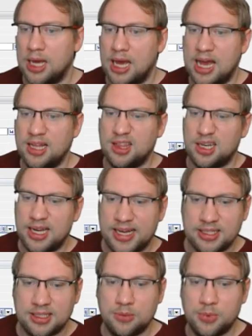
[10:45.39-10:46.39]
And the
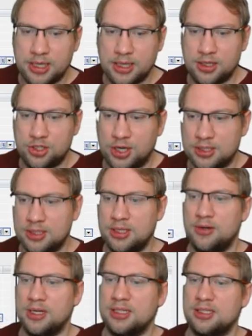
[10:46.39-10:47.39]
last thing we can adjust
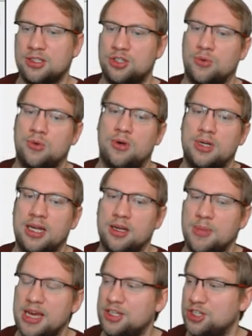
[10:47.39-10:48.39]
here is a so-called
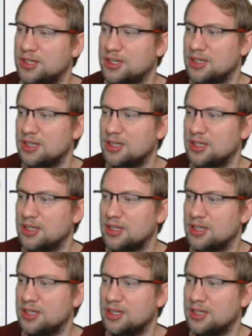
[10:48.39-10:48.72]
animation.